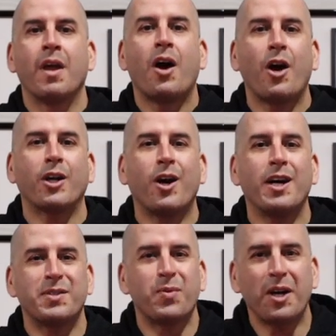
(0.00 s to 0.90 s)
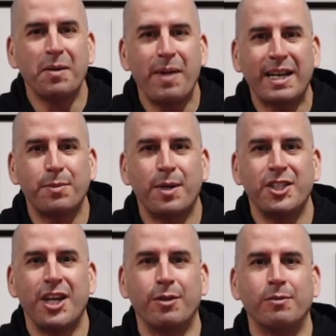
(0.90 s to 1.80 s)
Hi guys, welcome back to my
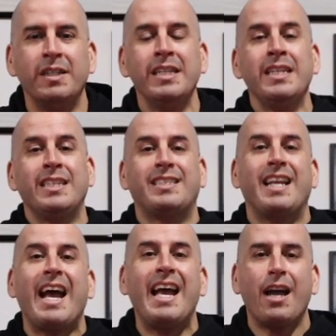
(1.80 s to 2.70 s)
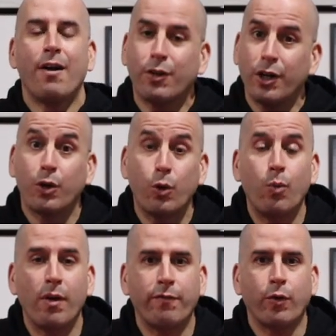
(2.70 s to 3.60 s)
channel. Today I've got a good
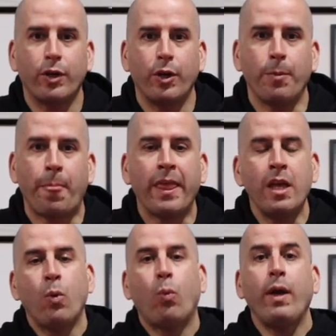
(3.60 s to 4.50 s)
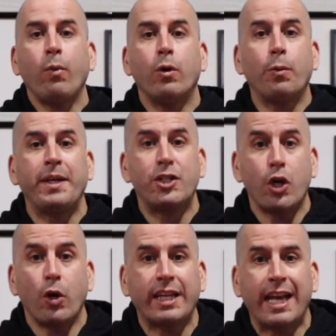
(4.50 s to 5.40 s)
one for you. We will be
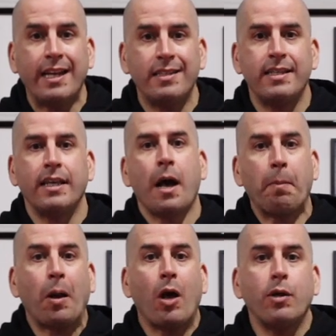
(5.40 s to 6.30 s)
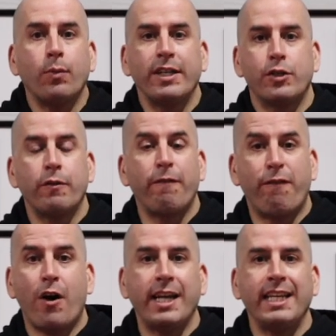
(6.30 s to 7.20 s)
showcasing applied Wing Chun
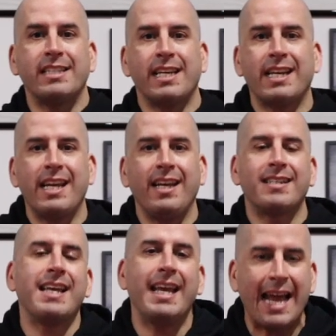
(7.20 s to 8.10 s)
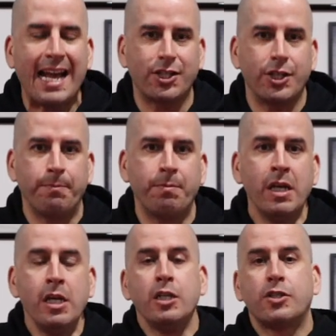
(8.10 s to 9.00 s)
fighting techniques in action.
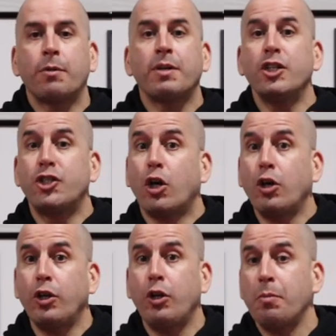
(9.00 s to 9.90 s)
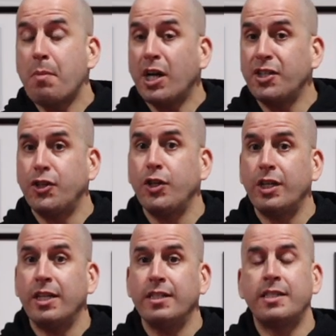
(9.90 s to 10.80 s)
So I'm going to show you my
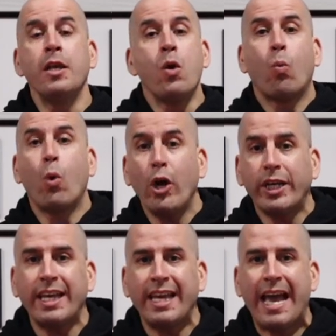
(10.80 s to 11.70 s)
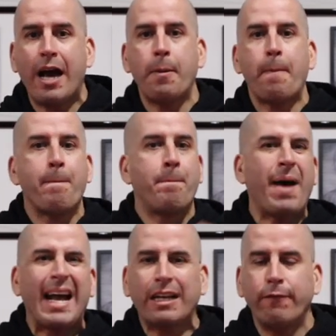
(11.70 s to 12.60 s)
students working out
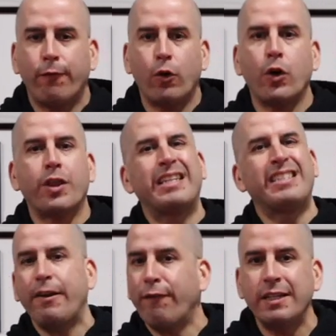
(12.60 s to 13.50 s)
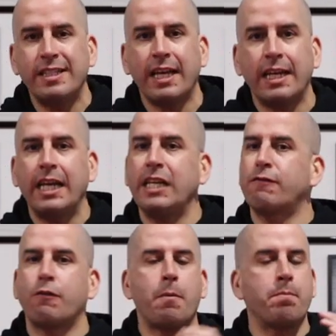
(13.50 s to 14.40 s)
back and forth different
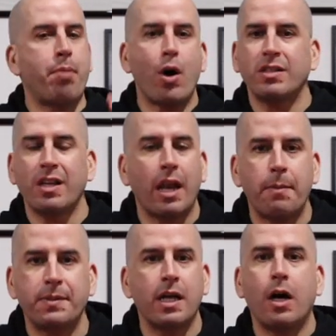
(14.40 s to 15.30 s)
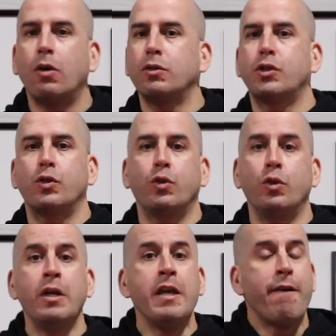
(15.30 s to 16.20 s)
techniques from Bongsa Lap Sao
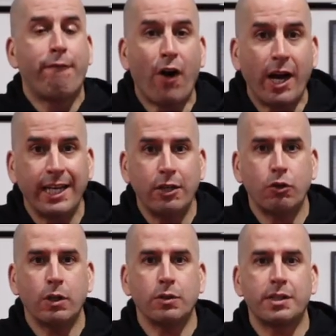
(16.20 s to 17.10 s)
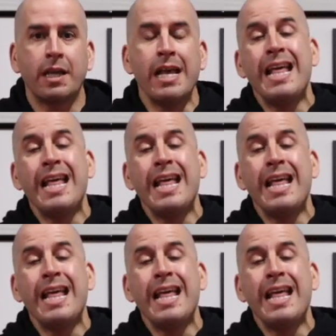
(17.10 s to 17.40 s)
to fighting drills.